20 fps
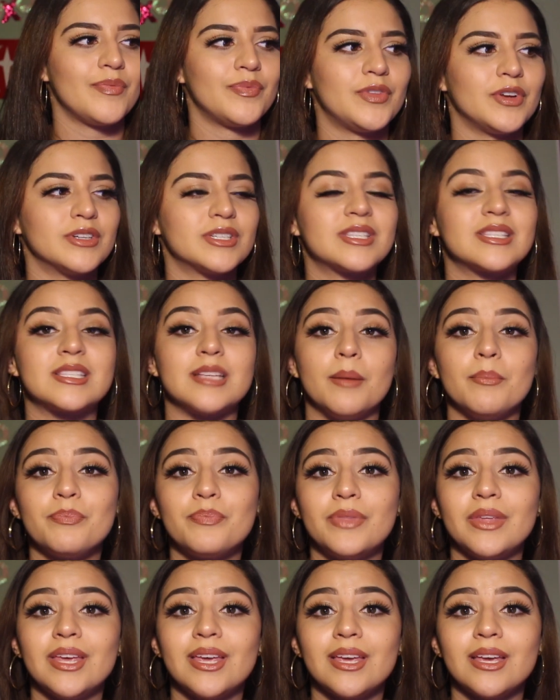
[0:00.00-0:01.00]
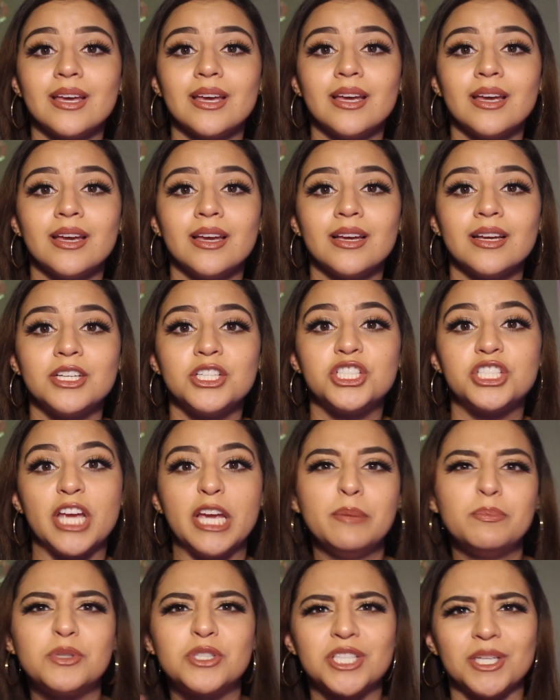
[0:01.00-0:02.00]
There's something
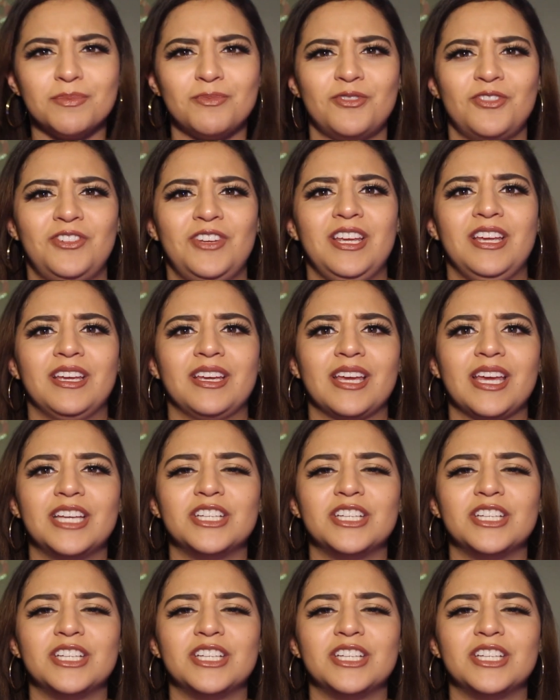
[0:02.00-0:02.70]
shape-shifting